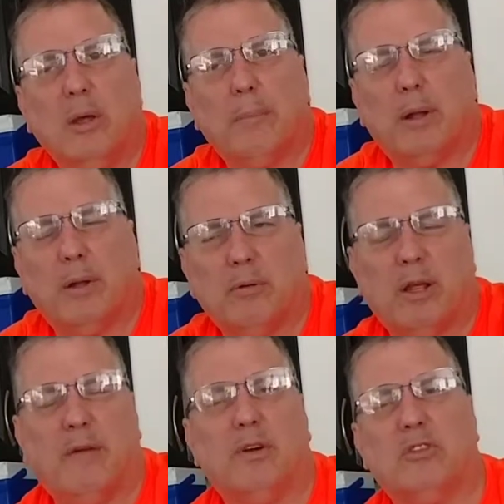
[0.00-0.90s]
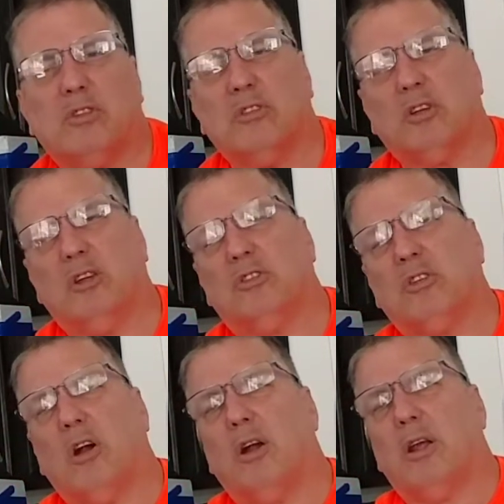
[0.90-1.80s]
But ever since I
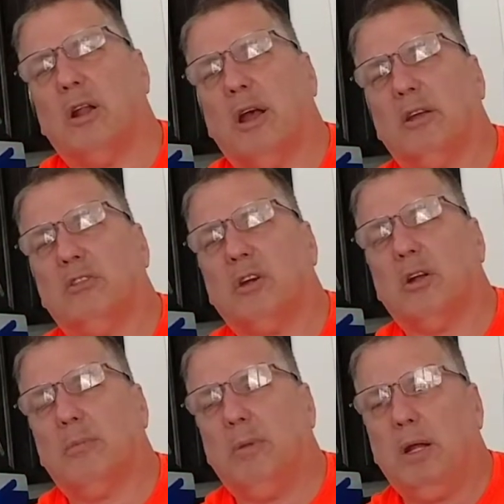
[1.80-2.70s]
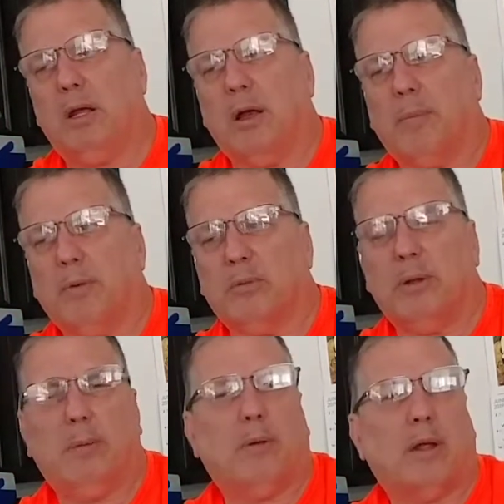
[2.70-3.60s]
started meeting up with
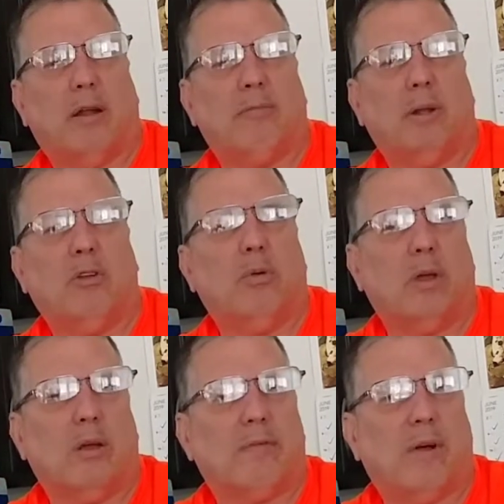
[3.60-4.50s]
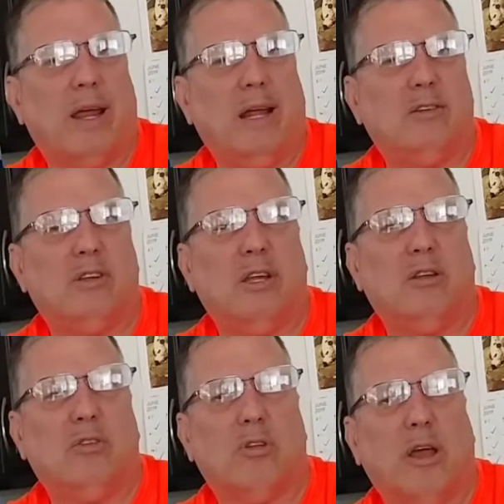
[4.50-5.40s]
people that have been doing it for
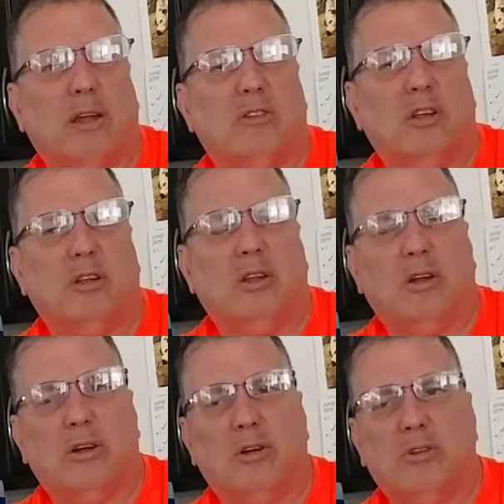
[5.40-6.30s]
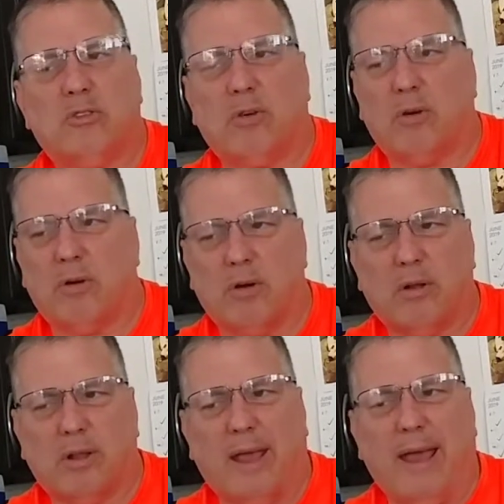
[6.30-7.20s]
18, 19 years, or
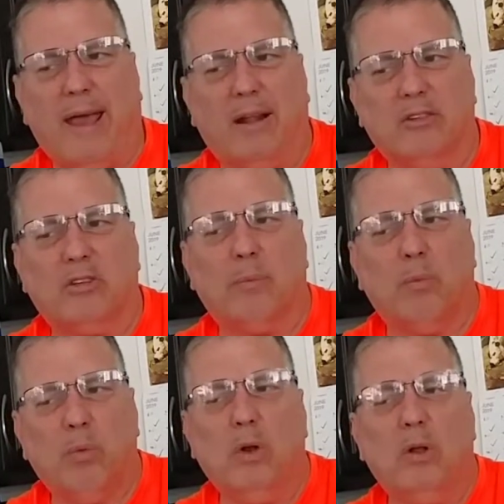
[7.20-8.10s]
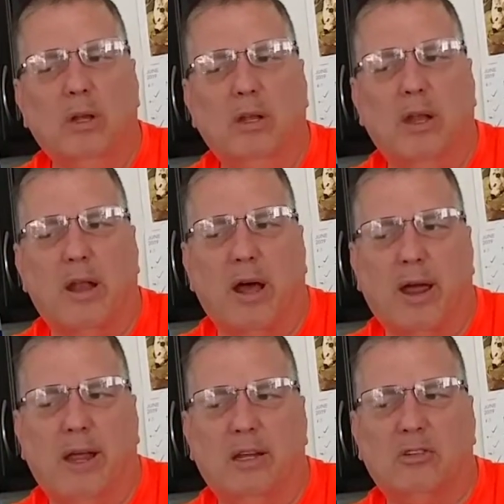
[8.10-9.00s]
they had some really
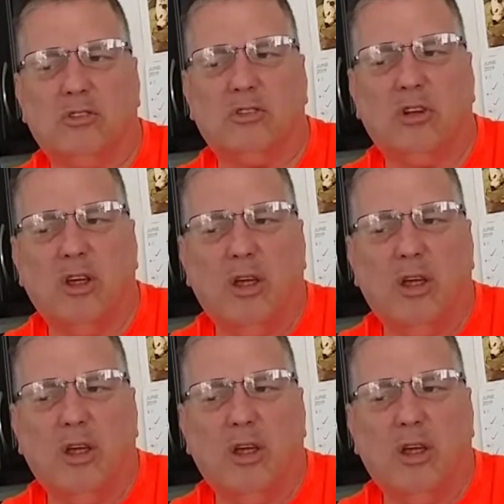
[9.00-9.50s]
nice,